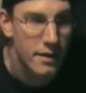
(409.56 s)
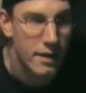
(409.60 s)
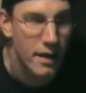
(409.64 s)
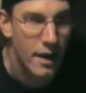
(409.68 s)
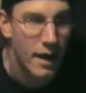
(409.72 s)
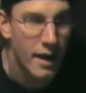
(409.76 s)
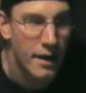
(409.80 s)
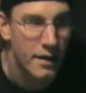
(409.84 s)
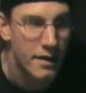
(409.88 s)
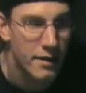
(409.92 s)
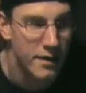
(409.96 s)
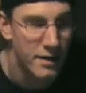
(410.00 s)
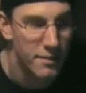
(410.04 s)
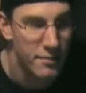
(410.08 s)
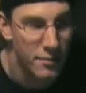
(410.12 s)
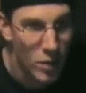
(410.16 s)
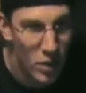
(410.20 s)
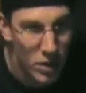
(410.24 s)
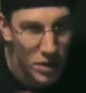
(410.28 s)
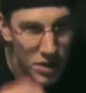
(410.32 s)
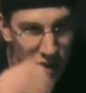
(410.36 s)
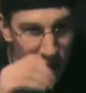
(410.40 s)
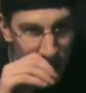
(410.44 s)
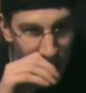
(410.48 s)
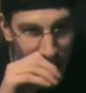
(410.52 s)
And the
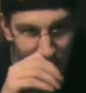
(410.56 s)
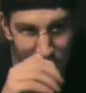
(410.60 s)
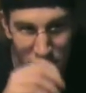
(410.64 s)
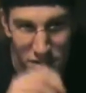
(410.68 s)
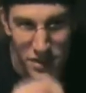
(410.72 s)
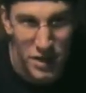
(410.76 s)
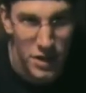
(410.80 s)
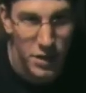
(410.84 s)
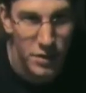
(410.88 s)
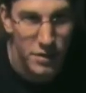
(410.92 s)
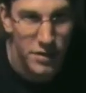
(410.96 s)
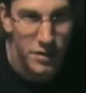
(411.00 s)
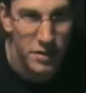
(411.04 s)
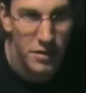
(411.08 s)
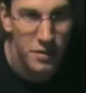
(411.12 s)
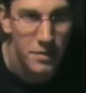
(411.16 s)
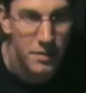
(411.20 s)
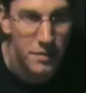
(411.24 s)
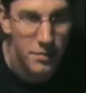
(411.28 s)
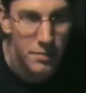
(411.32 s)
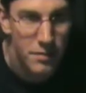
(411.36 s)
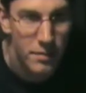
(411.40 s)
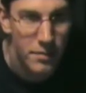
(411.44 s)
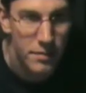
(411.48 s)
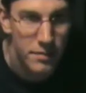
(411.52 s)
more shuffles you do
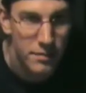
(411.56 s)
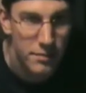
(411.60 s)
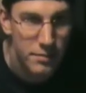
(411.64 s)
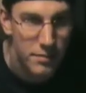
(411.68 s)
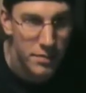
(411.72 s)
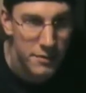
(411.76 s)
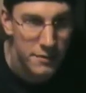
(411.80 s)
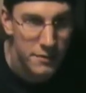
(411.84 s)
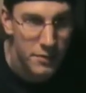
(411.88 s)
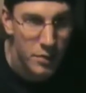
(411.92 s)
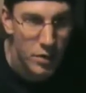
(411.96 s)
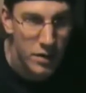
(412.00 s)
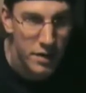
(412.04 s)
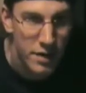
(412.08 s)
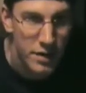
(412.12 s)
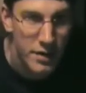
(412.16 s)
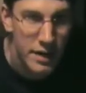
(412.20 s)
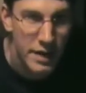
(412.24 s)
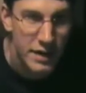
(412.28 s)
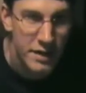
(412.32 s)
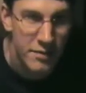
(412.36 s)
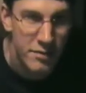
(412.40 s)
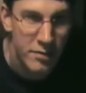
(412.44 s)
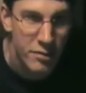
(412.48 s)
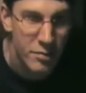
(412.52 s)
before you
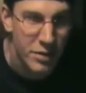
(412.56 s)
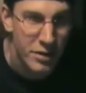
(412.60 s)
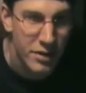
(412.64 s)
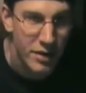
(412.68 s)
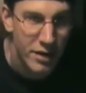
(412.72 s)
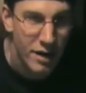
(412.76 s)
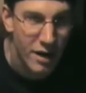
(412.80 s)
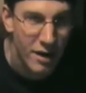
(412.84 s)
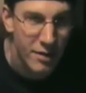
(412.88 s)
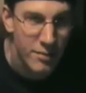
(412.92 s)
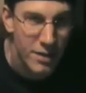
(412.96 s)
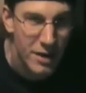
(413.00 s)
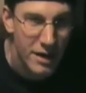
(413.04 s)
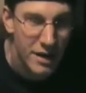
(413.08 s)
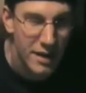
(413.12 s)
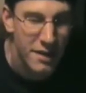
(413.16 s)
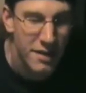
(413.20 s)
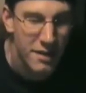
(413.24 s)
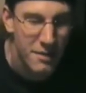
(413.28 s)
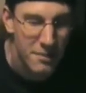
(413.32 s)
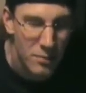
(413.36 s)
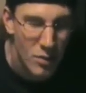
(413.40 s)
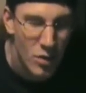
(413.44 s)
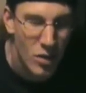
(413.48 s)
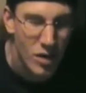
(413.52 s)
get them to put their card back,
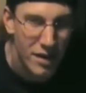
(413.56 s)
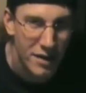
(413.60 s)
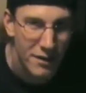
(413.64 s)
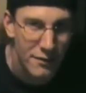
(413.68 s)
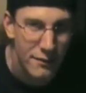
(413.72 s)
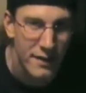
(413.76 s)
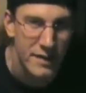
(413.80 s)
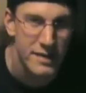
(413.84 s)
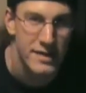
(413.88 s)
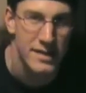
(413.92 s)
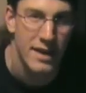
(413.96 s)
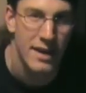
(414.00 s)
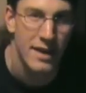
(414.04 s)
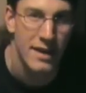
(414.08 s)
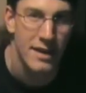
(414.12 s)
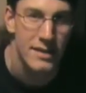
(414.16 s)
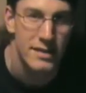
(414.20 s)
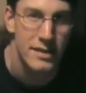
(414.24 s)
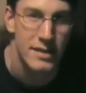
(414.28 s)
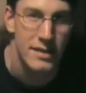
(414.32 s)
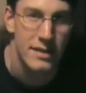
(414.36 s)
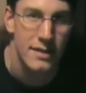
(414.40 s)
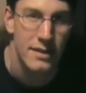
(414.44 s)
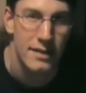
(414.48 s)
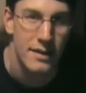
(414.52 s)
the more convincing it
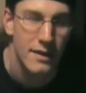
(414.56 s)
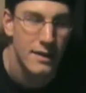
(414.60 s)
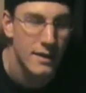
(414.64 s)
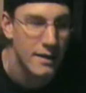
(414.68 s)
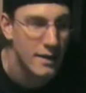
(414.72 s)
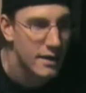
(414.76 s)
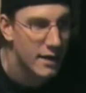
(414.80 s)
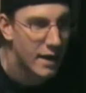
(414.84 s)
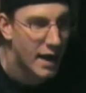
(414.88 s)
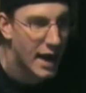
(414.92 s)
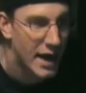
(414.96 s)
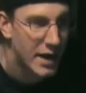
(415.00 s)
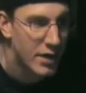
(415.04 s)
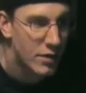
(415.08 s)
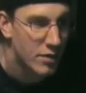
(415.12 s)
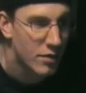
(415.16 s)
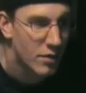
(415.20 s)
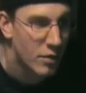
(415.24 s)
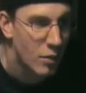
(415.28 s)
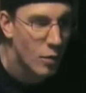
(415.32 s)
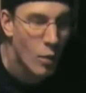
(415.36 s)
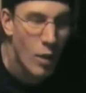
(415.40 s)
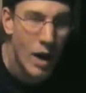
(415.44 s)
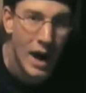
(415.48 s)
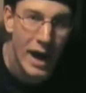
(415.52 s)
is. I don't
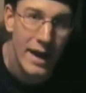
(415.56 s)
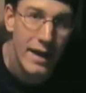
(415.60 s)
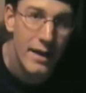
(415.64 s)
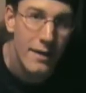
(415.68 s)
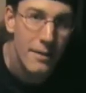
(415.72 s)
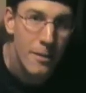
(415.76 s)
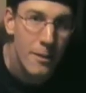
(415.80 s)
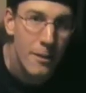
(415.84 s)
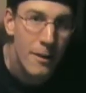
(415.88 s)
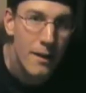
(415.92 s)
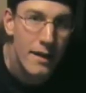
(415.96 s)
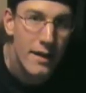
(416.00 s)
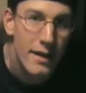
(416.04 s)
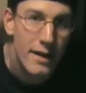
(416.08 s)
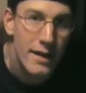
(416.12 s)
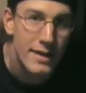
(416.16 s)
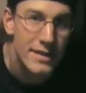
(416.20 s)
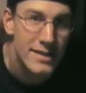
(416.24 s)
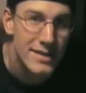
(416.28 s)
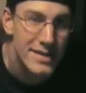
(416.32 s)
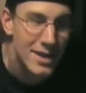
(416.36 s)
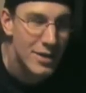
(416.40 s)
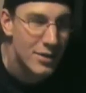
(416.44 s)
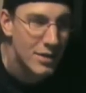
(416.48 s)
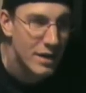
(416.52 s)
know why,
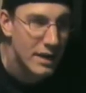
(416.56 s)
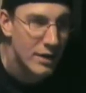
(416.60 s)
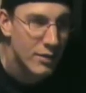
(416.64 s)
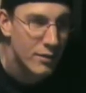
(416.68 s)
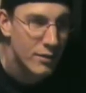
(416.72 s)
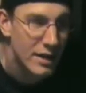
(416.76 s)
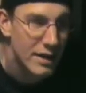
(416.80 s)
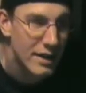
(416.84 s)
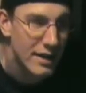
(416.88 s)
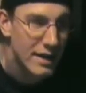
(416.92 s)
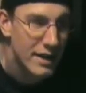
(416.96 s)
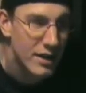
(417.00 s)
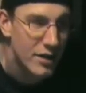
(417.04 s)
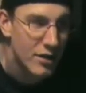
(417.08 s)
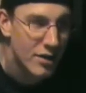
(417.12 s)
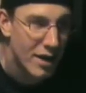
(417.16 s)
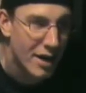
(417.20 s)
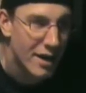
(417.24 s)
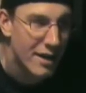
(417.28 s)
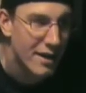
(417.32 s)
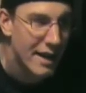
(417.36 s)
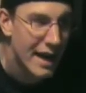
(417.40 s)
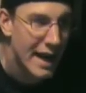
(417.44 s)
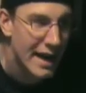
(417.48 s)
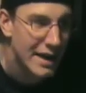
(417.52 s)
considering really you're
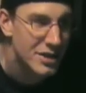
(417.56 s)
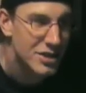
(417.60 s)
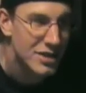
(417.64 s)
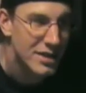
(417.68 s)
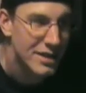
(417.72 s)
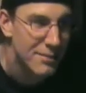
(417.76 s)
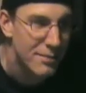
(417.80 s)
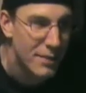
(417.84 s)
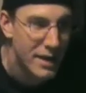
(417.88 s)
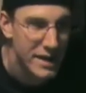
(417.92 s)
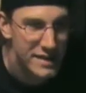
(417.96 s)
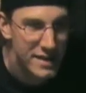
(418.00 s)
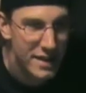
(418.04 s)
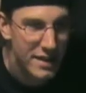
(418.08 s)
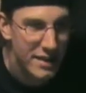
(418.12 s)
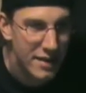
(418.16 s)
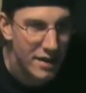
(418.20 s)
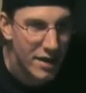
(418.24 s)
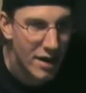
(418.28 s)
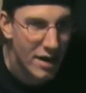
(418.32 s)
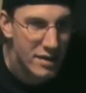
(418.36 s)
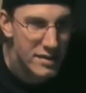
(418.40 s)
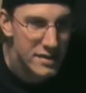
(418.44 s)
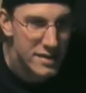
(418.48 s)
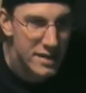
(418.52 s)
not actually mixing the
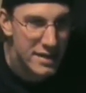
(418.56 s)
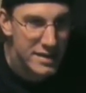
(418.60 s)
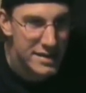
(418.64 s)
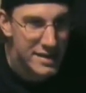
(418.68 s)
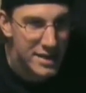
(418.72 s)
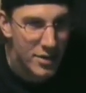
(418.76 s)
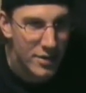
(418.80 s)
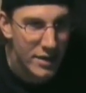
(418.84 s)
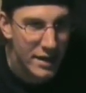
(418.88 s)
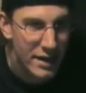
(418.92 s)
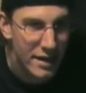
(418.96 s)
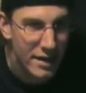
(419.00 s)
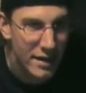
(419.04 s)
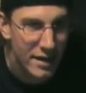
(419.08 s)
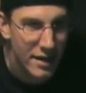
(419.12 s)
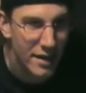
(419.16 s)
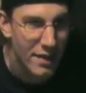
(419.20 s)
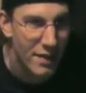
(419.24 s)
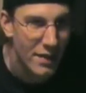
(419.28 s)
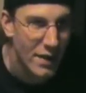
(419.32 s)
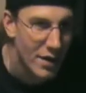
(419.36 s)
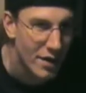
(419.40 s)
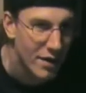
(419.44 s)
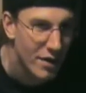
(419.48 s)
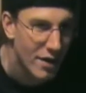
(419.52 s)
cards, considering
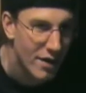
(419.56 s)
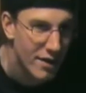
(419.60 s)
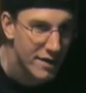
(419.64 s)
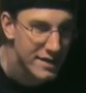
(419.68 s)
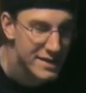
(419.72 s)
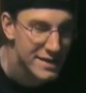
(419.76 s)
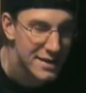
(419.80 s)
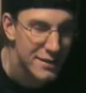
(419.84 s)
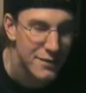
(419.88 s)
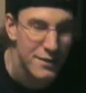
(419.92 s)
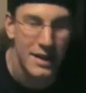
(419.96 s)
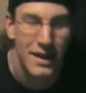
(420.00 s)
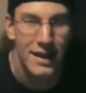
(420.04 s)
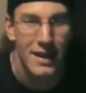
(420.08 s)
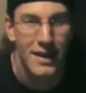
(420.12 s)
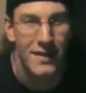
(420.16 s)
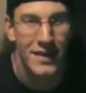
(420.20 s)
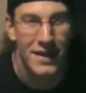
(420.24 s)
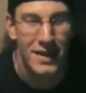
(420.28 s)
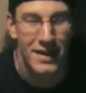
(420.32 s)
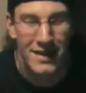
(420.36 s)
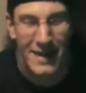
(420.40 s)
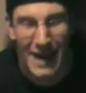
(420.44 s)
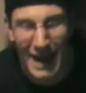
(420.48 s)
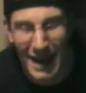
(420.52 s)
their card isn't even in
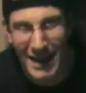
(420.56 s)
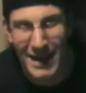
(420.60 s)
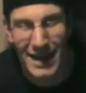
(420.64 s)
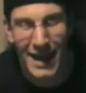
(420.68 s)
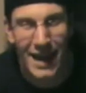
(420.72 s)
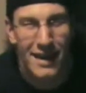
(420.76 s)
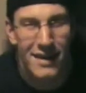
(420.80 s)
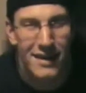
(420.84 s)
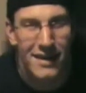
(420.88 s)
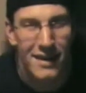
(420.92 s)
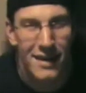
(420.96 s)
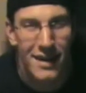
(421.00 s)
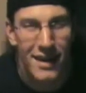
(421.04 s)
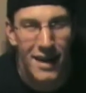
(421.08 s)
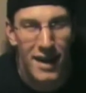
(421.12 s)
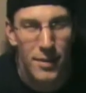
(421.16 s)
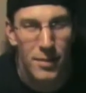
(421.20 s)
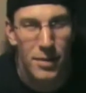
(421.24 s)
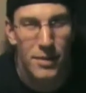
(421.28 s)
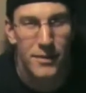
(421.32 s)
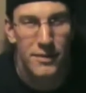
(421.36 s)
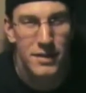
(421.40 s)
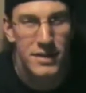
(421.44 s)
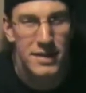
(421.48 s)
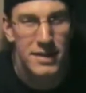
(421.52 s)
the deck yet,
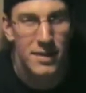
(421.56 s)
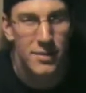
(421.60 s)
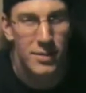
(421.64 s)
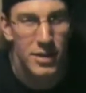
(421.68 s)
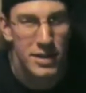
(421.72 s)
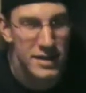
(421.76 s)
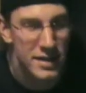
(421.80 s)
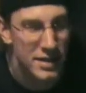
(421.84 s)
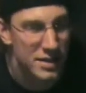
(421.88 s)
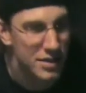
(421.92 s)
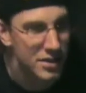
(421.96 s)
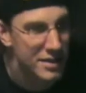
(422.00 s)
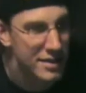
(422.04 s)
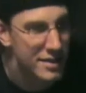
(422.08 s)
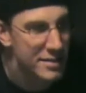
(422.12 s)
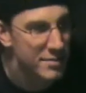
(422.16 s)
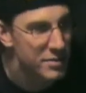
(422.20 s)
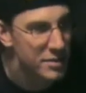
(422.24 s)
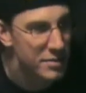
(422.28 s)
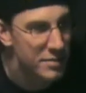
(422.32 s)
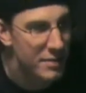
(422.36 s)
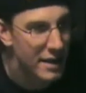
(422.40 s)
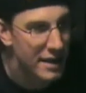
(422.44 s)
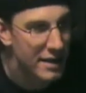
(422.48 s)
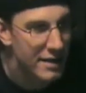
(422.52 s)
but for some reason it just
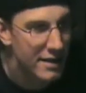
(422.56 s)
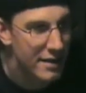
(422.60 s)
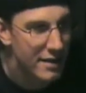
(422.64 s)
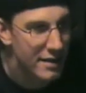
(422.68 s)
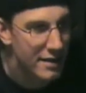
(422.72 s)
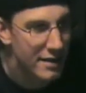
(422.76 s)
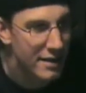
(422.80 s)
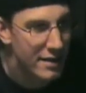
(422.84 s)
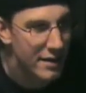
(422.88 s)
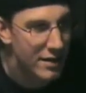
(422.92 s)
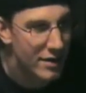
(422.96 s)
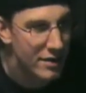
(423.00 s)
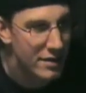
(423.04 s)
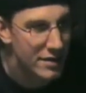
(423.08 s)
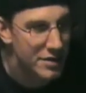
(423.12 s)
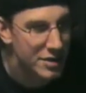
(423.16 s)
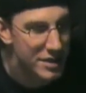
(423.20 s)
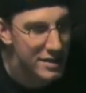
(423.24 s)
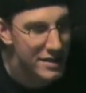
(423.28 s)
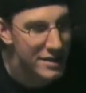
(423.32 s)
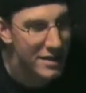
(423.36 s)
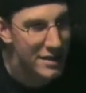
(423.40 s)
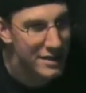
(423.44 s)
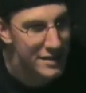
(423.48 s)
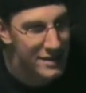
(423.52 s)

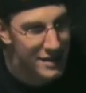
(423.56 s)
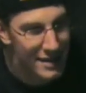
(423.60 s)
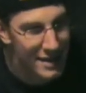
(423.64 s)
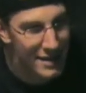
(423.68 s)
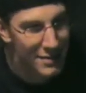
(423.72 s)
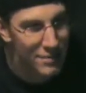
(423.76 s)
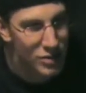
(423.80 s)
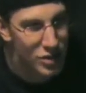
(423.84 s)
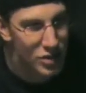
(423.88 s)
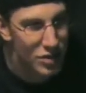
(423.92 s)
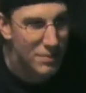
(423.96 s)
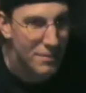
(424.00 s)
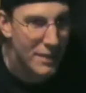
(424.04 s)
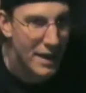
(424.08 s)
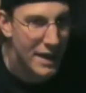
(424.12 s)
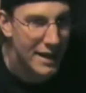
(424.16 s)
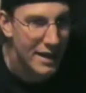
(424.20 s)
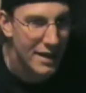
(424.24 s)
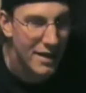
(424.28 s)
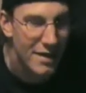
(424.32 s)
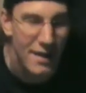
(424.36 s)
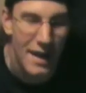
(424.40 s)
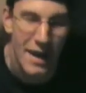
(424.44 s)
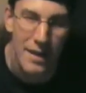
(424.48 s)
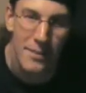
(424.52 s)
seems to make
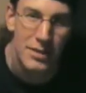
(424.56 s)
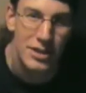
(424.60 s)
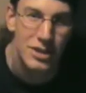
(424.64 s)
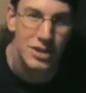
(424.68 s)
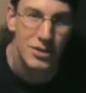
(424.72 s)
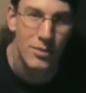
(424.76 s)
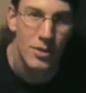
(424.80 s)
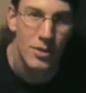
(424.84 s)
it that much